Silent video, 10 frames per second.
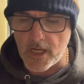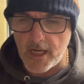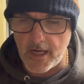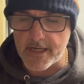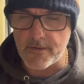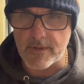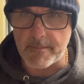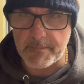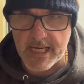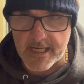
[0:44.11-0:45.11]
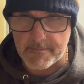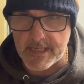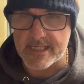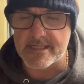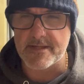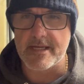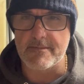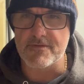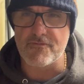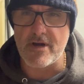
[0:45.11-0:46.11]
I called it pink mist, I think it
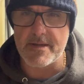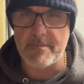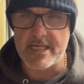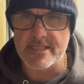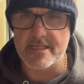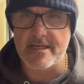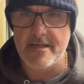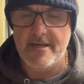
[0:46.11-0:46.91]
was red mist.